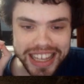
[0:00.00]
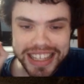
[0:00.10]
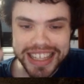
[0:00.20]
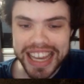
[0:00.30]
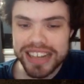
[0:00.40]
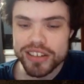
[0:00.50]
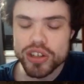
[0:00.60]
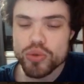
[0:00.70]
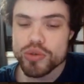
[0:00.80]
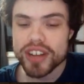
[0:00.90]
gain
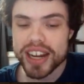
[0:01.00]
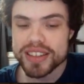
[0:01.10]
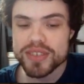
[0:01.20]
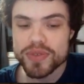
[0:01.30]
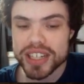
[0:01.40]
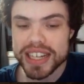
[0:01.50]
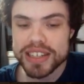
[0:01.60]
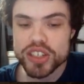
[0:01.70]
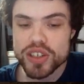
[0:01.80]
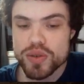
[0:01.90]
2 credits for
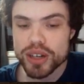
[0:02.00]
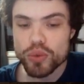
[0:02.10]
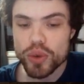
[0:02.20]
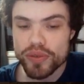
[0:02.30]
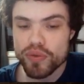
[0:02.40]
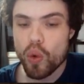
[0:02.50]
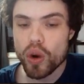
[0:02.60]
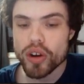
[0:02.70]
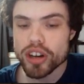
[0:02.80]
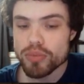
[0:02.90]
each unit with
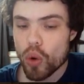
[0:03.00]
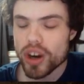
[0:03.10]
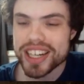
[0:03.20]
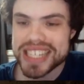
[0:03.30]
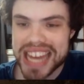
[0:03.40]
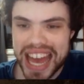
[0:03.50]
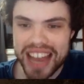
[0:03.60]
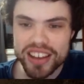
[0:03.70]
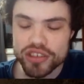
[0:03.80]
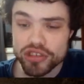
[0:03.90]
4 or more
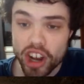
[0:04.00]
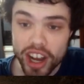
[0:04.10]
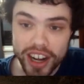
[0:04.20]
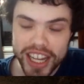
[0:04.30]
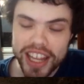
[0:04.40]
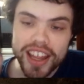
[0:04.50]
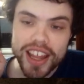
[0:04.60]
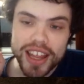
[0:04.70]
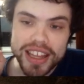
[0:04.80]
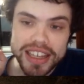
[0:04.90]
attack drawn.
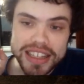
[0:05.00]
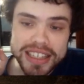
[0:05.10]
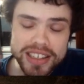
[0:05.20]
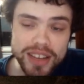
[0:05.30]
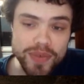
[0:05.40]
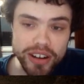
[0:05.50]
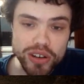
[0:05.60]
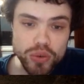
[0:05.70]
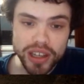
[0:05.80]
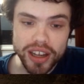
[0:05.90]
This is a very
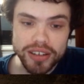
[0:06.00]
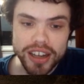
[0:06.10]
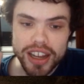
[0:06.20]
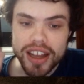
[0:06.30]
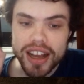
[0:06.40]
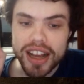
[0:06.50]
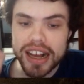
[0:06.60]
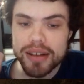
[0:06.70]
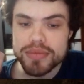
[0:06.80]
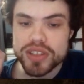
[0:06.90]
cool card.
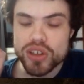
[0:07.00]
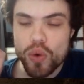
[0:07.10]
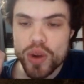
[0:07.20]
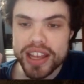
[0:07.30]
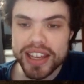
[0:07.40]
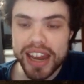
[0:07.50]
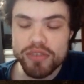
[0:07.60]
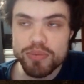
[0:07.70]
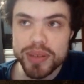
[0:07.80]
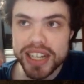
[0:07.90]
So it
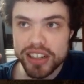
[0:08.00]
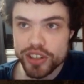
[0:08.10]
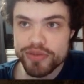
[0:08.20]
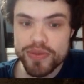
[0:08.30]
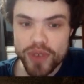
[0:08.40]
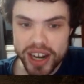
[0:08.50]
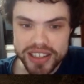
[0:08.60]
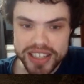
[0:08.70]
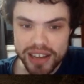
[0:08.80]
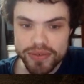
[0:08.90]
can potentially refund
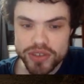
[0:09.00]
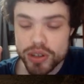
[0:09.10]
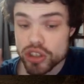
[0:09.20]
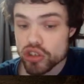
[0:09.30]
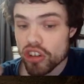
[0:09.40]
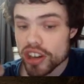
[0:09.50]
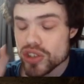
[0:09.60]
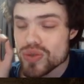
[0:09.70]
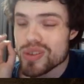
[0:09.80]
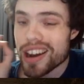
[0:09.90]
itself. So it's draw
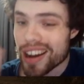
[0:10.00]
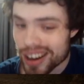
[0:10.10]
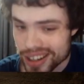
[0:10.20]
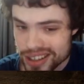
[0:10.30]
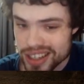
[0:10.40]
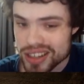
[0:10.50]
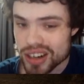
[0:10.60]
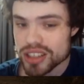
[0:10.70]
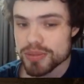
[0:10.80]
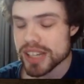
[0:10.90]
2 cards. It's
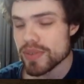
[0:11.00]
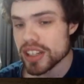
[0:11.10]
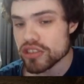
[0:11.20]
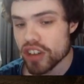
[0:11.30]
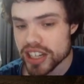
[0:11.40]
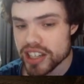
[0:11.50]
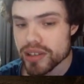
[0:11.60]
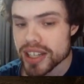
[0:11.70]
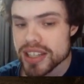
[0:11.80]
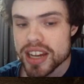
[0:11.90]
not specifically drawing
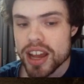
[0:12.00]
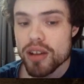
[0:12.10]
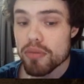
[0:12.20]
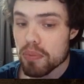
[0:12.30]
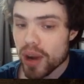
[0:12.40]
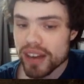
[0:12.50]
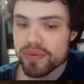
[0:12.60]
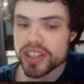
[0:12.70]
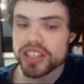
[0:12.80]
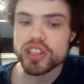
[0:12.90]
units. But
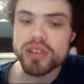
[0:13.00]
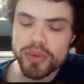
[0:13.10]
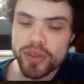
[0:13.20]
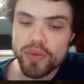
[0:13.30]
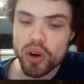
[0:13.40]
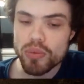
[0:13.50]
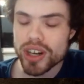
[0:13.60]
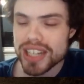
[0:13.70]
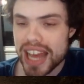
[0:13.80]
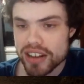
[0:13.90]
for each unit with 4 or more
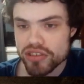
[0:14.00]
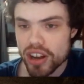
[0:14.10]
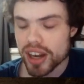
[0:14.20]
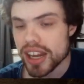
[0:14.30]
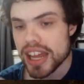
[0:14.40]
attack drawn,